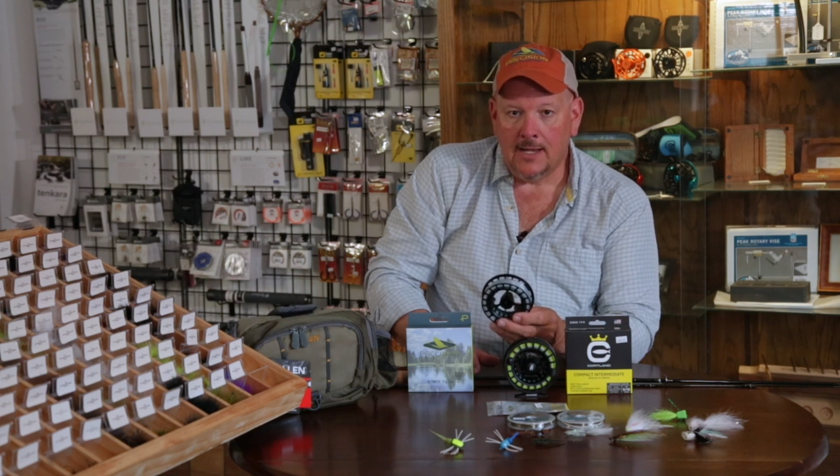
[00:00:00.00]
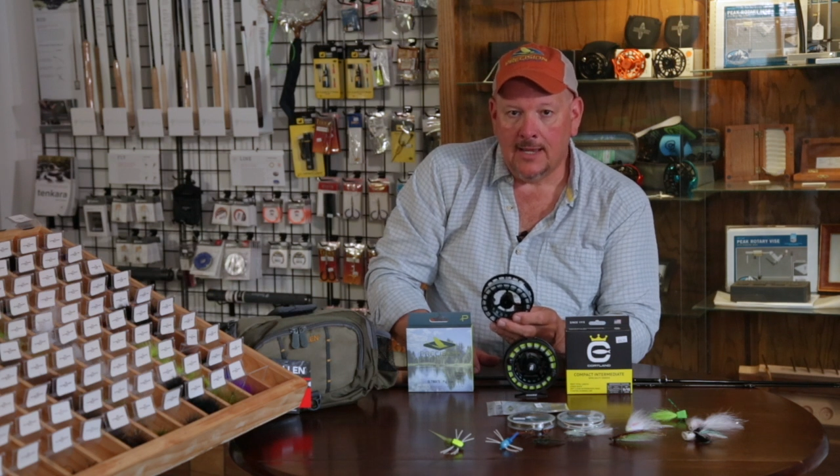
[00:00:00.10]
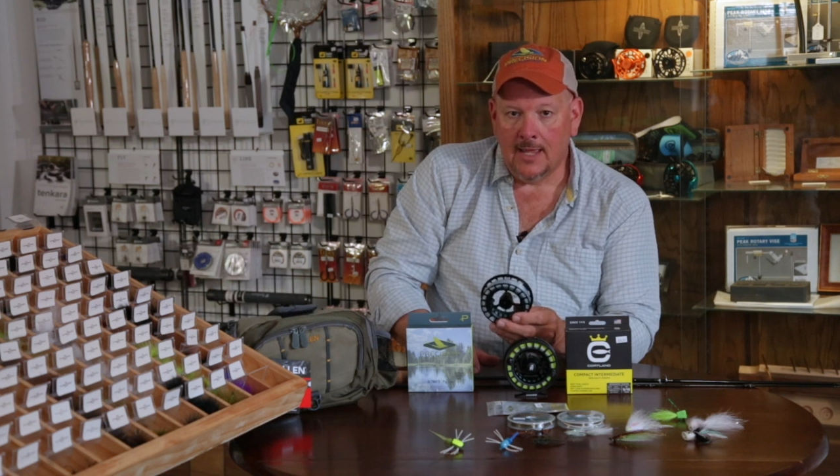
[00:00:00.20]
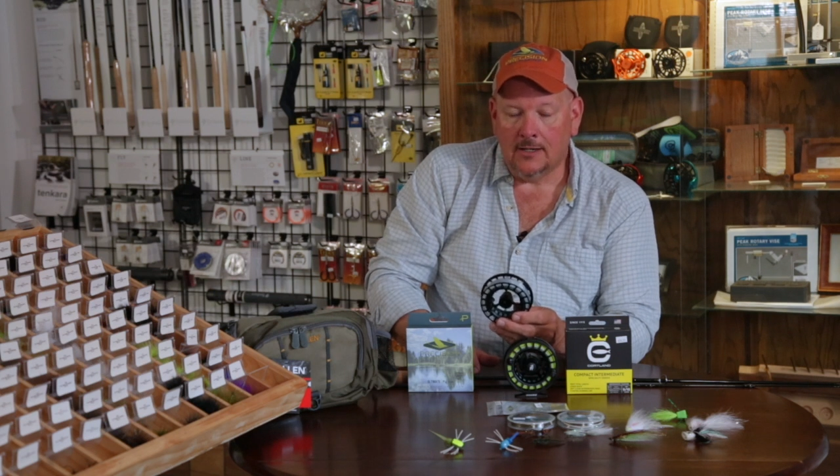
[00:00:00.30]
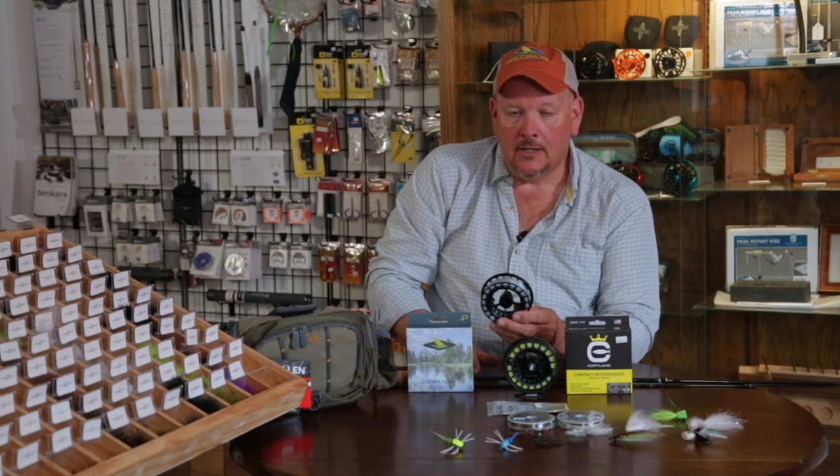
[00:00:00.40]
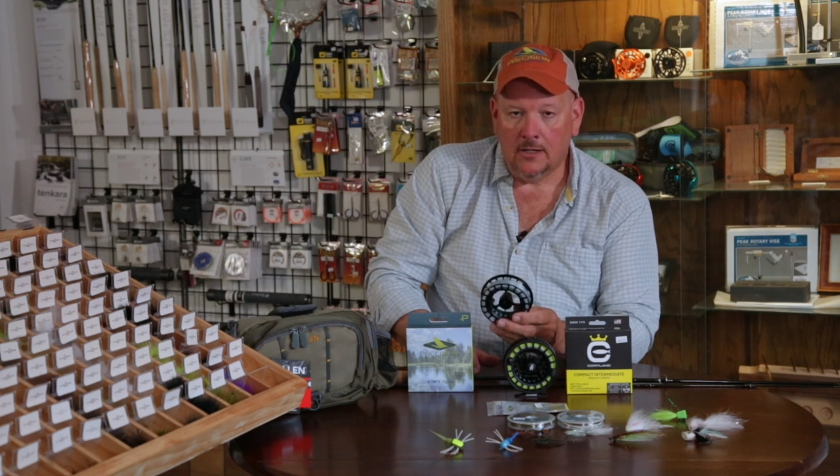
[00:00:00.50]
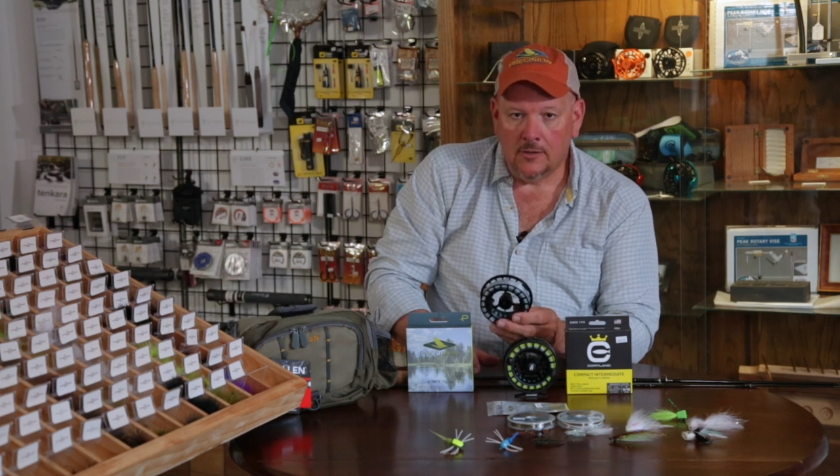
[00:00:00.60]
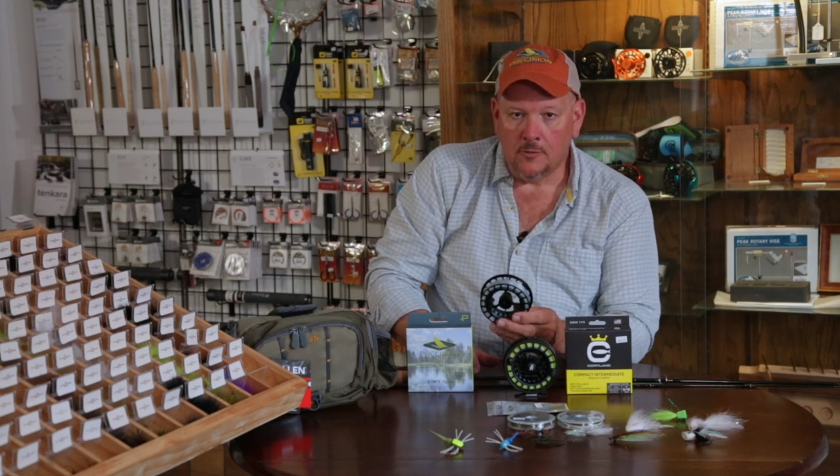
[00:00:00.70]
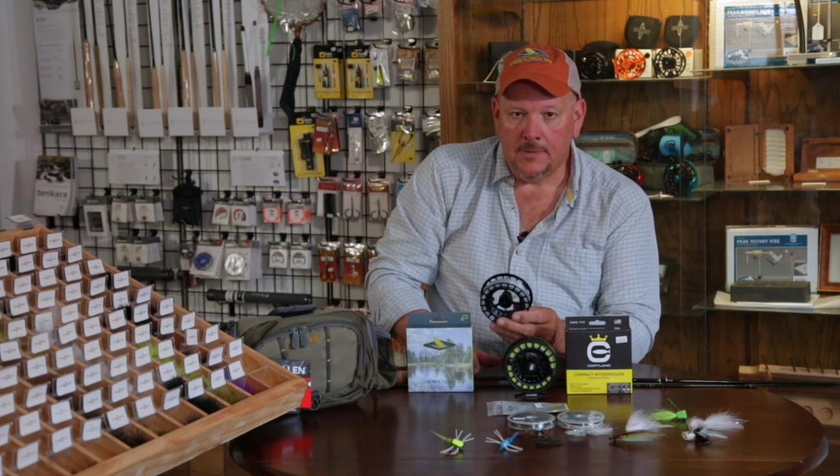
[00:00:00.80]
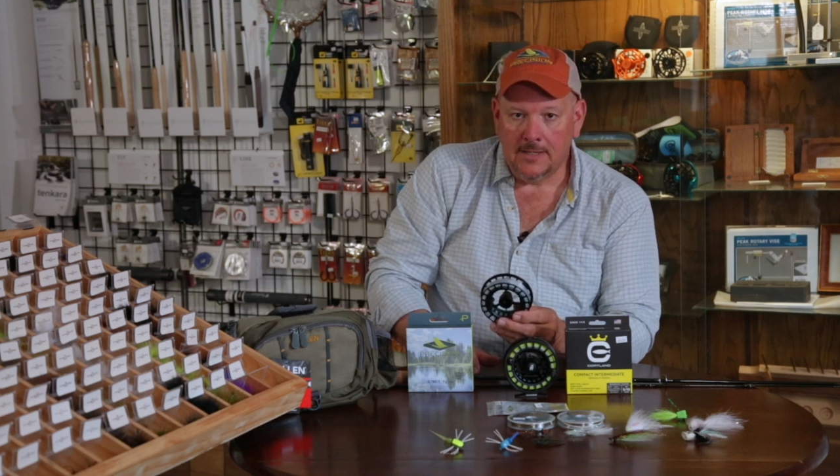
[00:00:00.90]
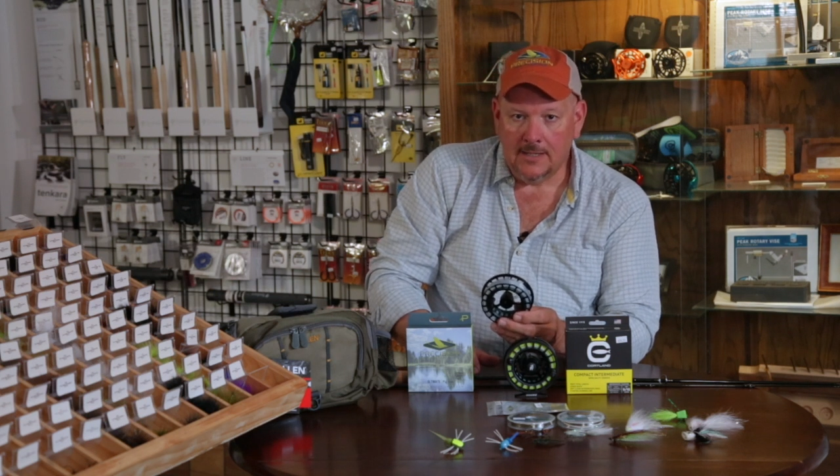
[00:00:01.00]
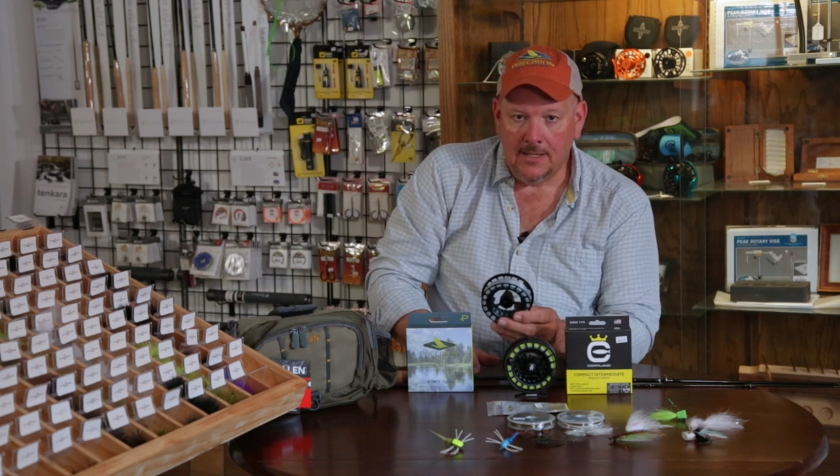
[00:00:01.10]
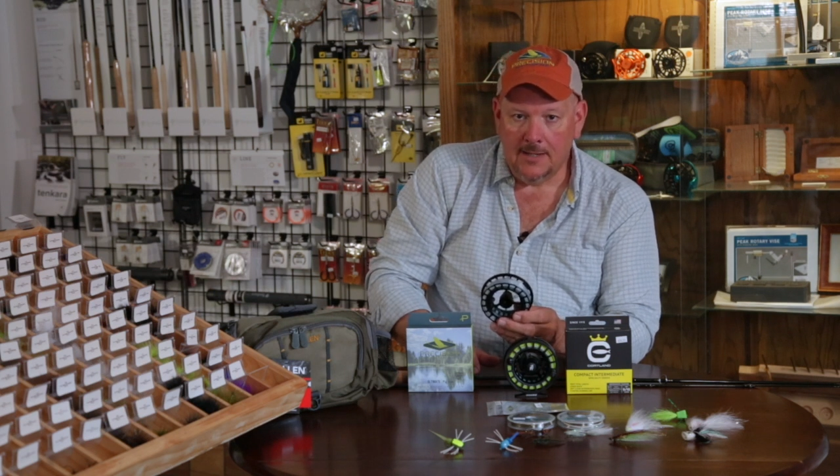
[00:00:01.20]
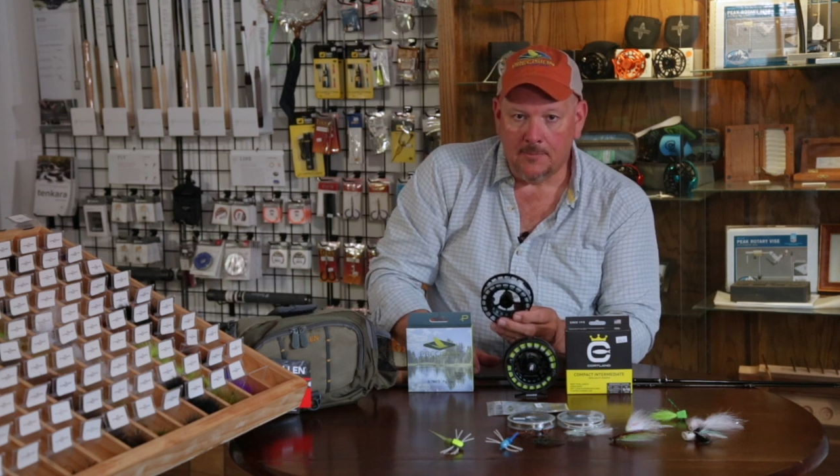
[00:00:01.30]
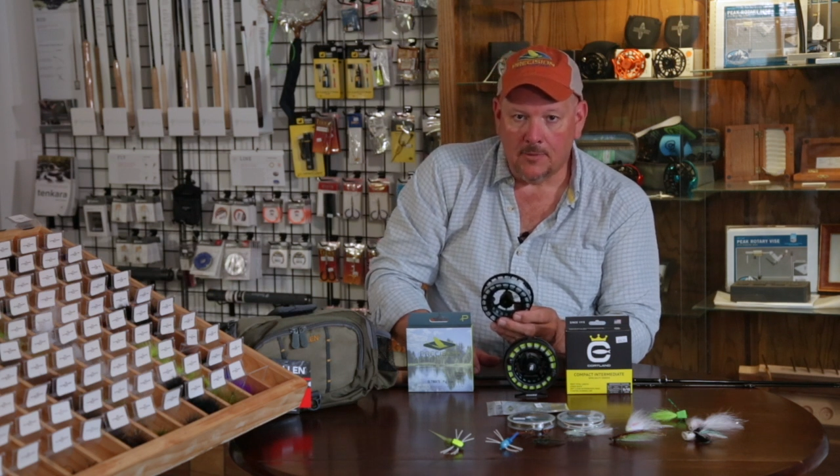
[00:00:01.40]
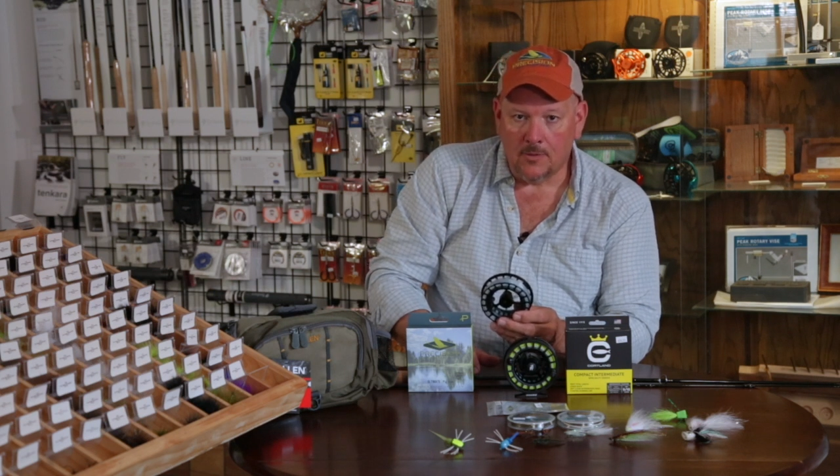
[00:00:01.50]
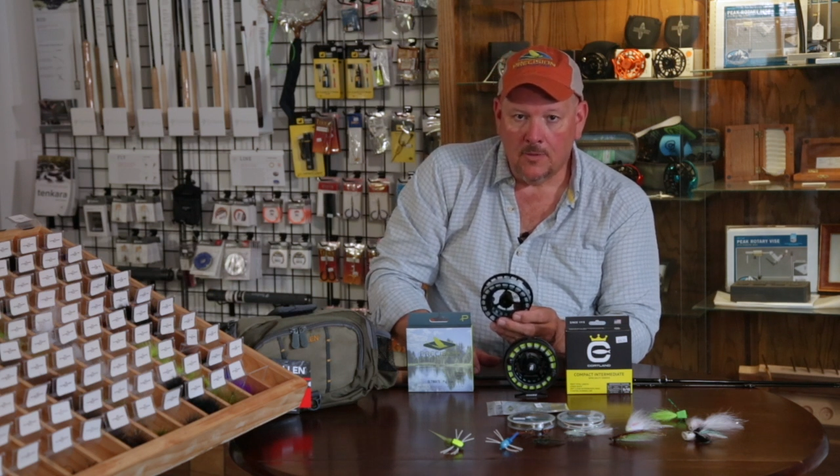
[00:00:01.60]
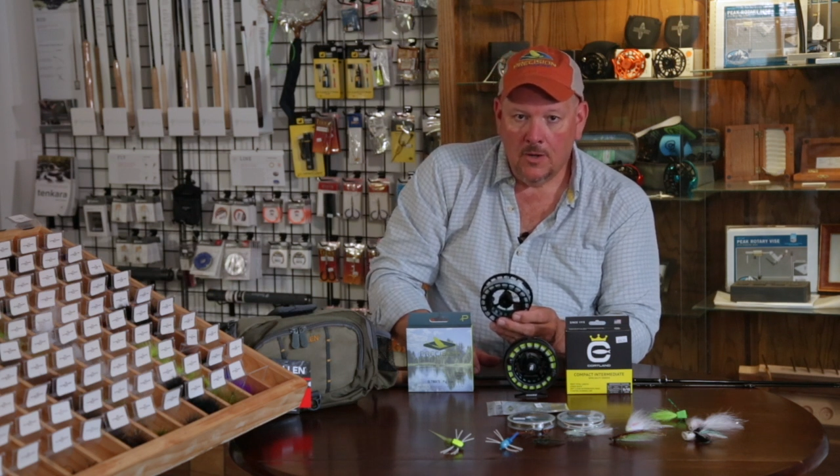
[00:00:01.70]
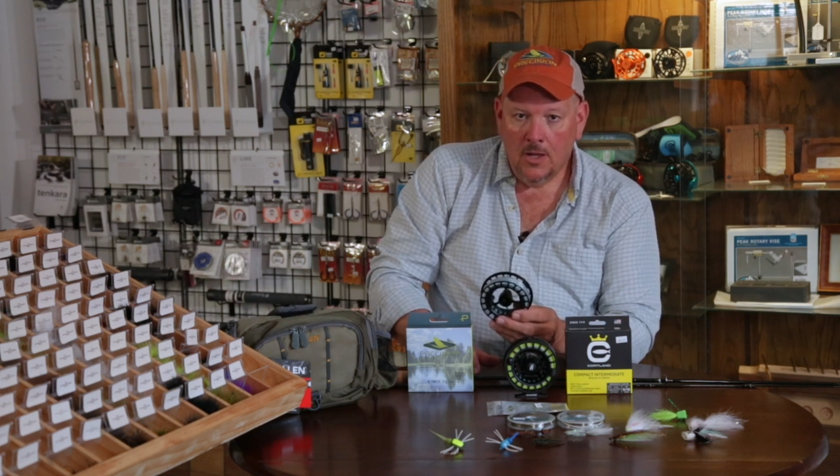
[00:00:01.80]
down a little bit deeper,